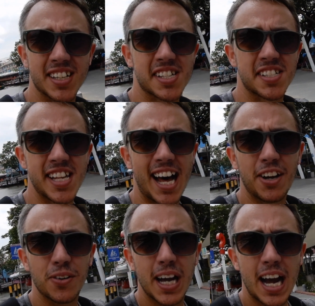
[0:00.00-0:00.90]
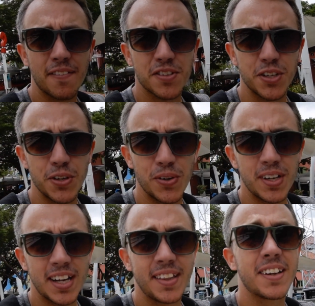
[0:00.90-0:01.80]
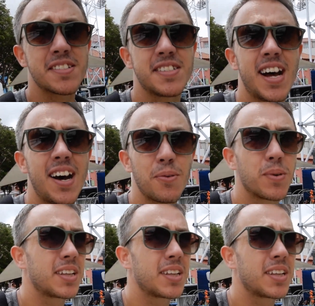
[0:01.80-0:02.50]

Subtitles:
it's a Saturday afternoon and there's not